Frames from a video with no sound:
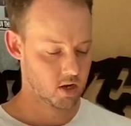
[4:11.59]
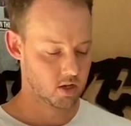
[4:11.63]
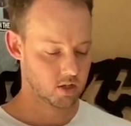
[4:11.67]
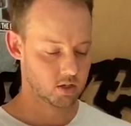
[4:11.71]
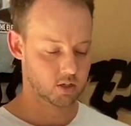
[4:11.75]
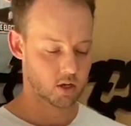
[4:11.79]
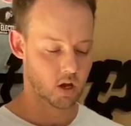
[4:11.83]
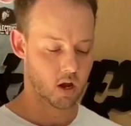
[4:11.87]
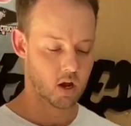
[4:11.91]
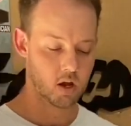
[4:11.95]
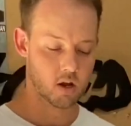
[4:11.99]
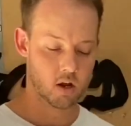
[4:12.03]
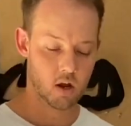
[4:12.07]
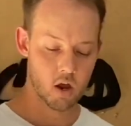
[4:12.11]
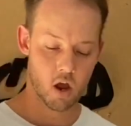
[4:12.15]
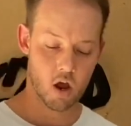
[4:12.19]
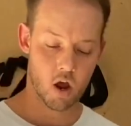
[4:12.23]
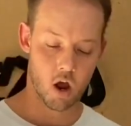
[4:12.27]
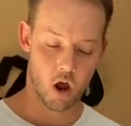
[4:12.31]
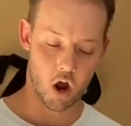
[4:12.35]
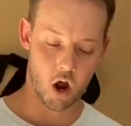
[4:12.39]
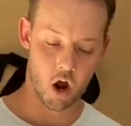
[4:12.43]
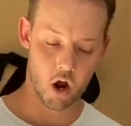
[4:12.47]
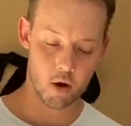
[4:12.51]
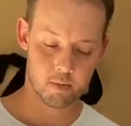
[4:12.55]
So
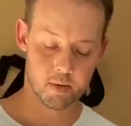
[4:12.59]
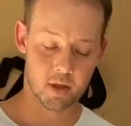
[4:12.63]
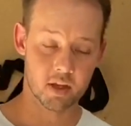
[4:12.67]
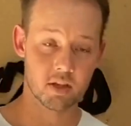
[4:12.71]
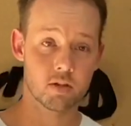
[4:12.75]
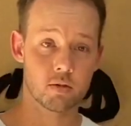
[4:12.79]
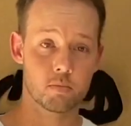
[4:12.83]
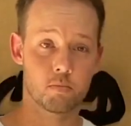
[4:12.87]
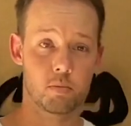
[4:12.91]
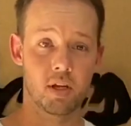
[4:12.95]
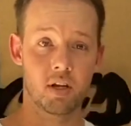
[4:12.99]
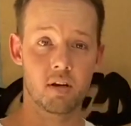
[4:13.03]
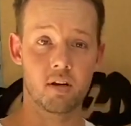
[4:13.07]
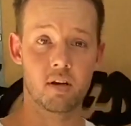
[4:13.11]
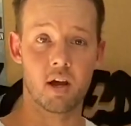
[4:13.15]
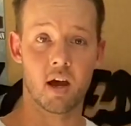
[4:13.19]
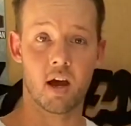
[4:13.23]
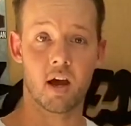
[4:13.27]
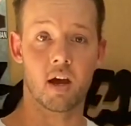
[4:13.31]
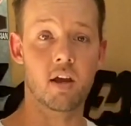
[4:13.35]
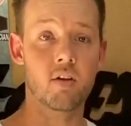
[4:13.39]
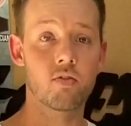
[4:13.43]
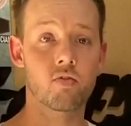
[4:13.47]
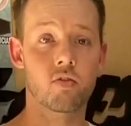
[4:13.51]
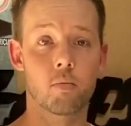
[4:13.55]
I hope that's been
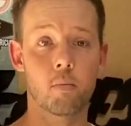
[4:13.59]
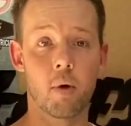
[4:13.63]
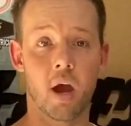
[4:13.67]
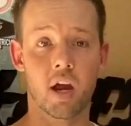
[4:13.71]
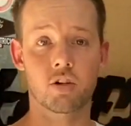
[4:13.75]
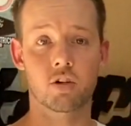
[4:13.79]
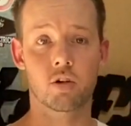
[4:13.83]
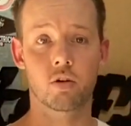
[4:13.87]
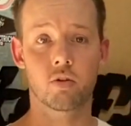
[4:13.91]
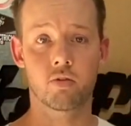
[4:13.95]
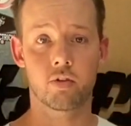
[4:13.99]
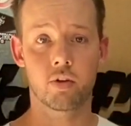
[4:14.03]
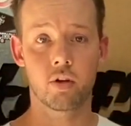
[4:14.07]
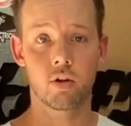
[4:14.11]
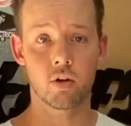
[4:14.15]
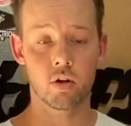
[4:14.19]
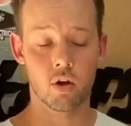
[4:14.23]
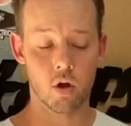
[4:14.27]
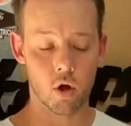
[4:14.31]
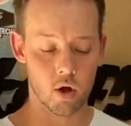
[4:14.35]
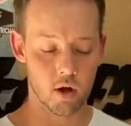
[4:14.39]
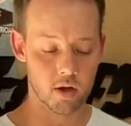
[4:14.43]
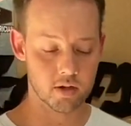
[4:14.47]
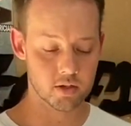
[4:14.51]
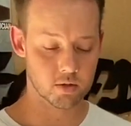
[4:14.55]
uh, informational for you
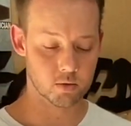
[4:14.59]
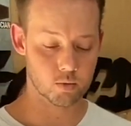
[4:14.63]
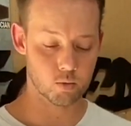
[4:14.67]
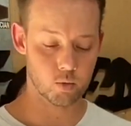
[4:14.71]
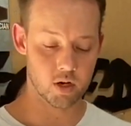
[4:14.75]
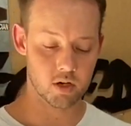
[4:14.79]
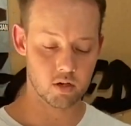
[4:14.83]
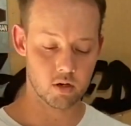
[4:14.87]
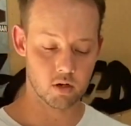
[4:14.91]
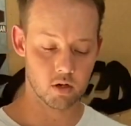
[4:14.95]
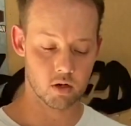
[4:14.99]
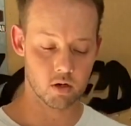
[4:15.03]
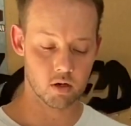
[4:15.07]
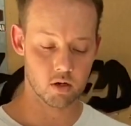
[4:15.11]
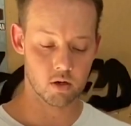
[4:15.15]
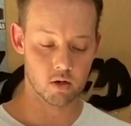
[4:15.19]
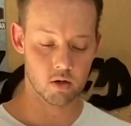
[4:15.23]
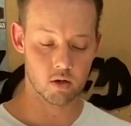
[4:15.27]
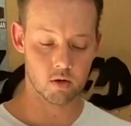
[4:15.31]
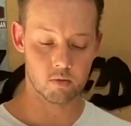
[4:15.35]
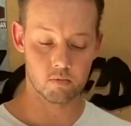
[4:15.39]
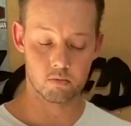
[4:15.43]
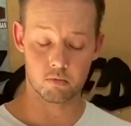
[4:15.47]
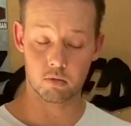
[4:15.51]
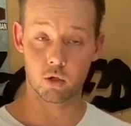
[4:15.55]
guys when
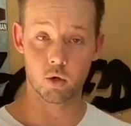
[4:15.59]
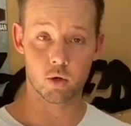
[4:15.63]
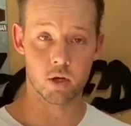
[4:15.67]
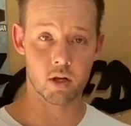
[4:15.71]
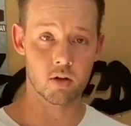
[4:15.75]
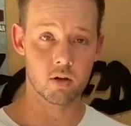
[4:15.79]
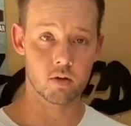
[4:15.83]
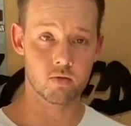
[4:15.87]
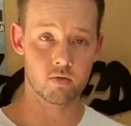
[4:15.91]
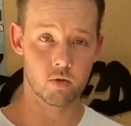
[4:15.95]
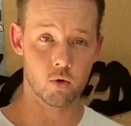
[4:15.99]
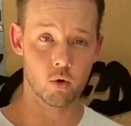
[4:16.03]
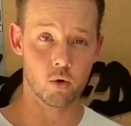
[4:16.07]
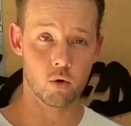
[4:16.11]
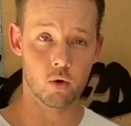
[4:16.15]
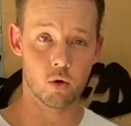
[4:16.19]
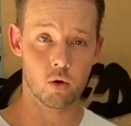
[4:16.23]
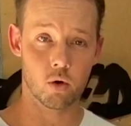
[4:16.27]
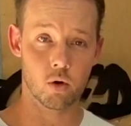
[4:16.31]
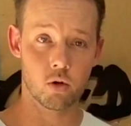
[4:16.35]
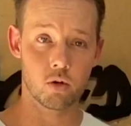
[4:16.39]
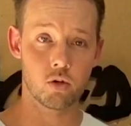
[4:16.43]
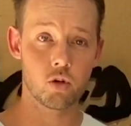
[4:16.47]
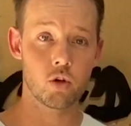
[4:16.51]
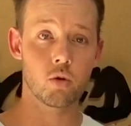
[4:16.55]
you're looking
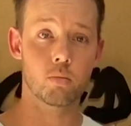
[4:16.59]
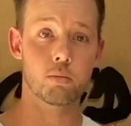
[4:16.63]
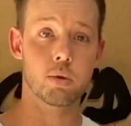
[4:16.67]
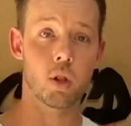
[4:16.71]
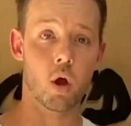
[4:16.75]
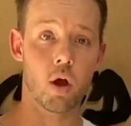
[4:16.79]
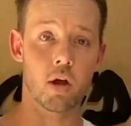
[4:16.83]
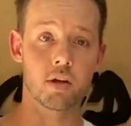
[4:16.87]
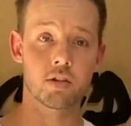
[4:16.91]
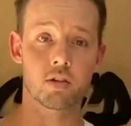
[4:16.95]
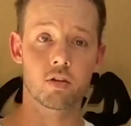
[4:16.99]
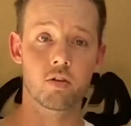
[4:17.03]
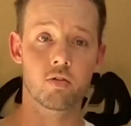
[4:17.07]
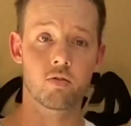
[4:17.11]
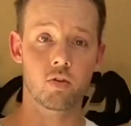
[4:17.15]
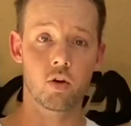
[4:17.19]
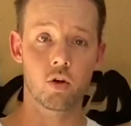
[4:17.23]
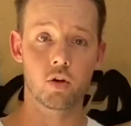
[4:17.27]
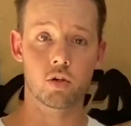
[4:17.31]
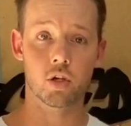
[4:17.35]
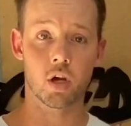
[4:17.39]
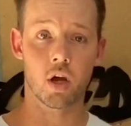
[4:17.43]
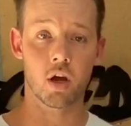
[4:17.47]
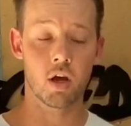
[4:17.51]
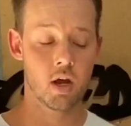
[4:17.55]
for new pliers in the
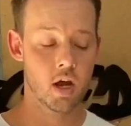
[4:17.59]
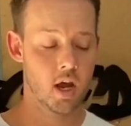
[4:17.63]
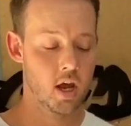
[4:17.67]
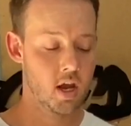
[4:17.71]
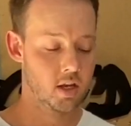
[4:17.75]
future.